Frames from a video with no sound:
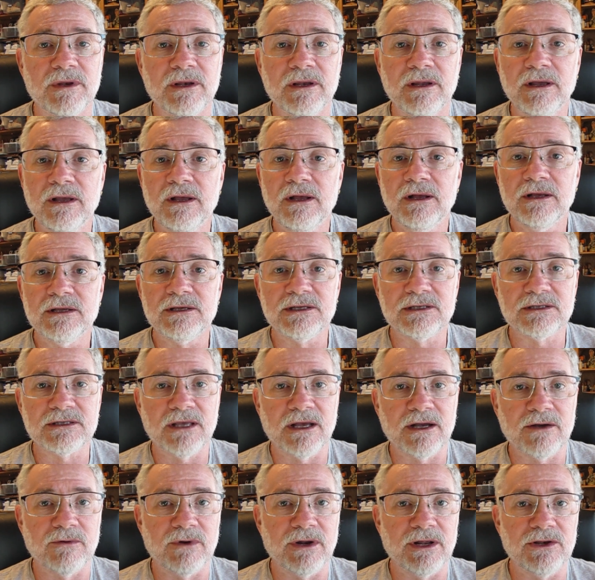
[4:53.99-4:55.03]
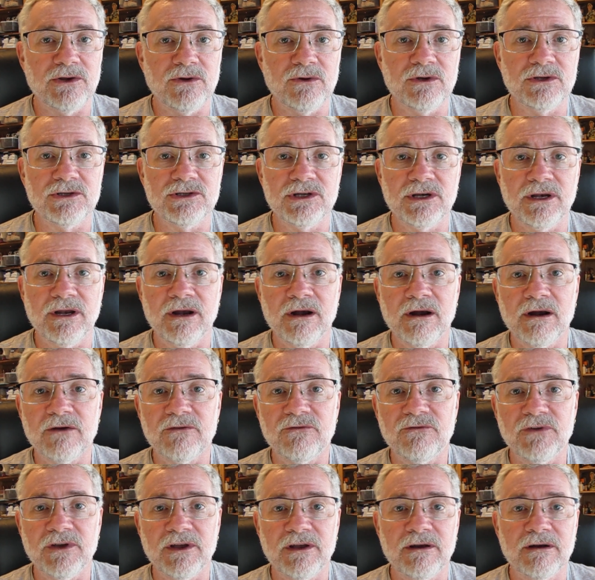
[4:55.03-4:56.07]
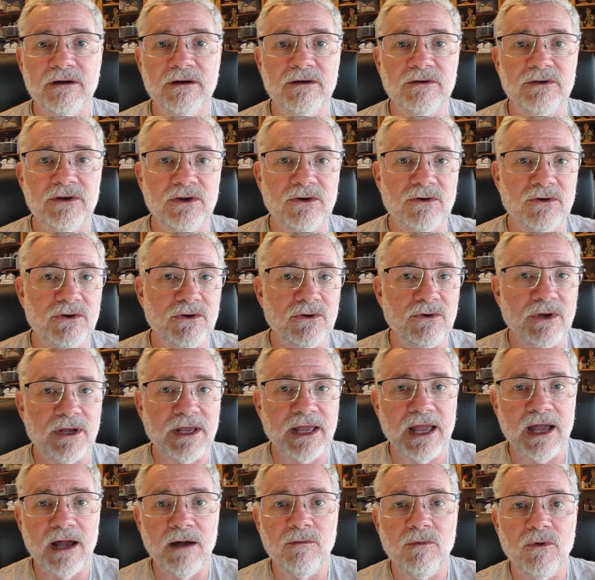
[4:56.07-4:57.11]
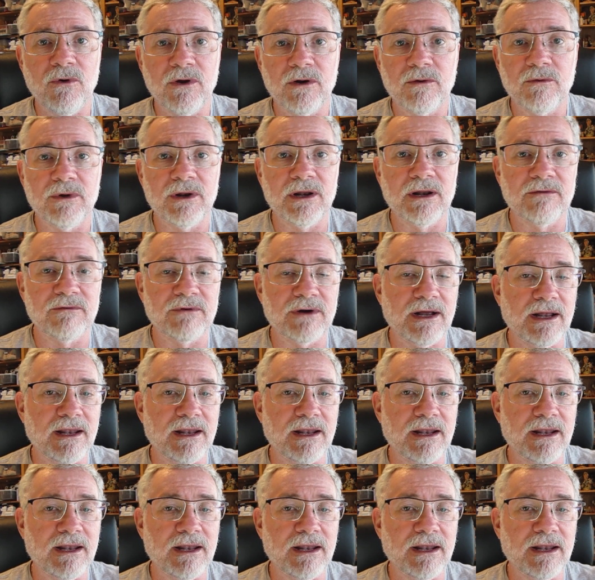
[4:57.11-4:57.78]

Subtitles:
And just like when I do a generic figure or do a cowboy or whatever,